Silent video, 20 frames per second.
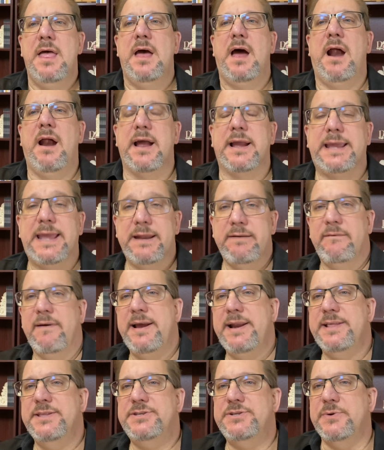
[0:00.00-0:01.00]
All right, getting
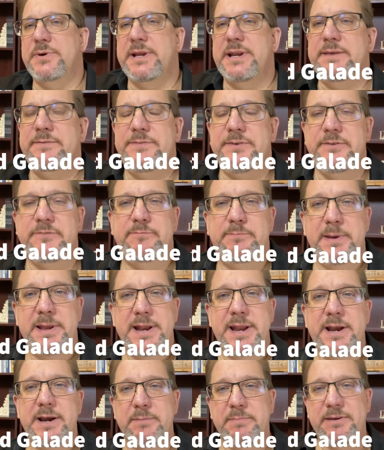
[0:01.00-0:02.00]
right into it. If you've
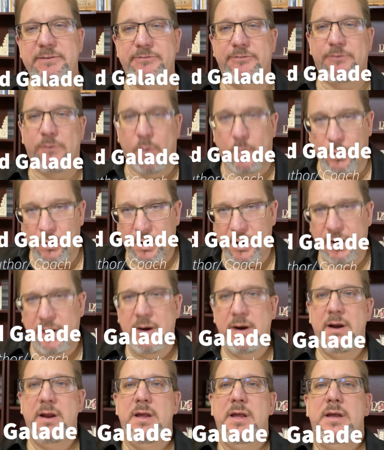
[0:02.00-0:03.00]
been here before,
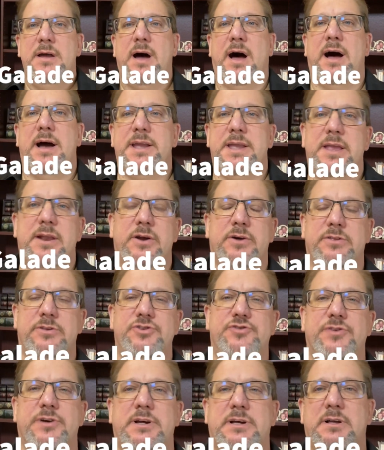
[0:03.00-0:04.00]
you know the
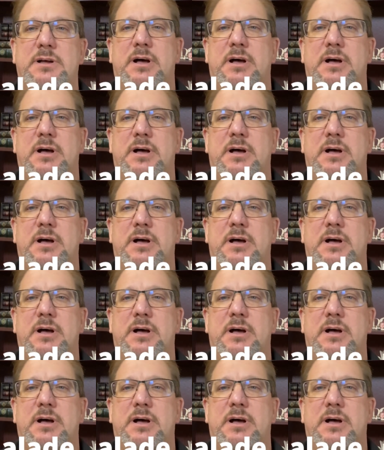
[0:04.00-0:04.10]
drill.